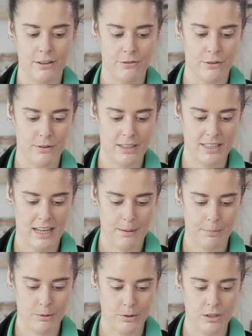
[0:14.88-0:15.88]
a few
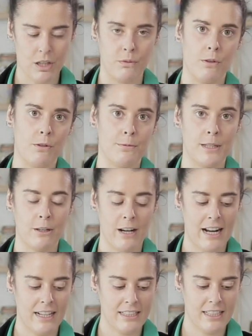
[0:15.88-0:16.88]
examples of what we'll be
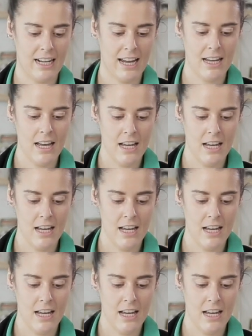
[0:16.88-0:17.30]
creating today.